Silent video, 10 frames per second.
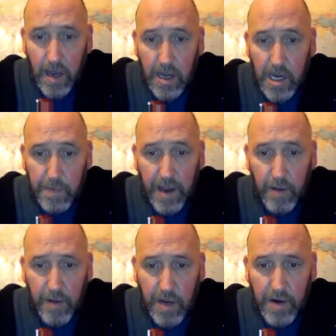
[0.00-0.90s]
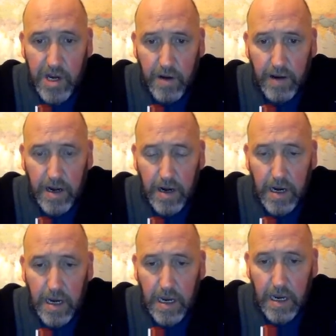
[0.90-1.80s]
Display where you wish to
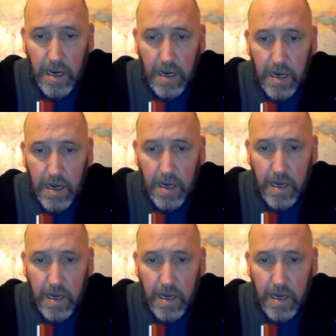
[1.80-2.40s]
enter.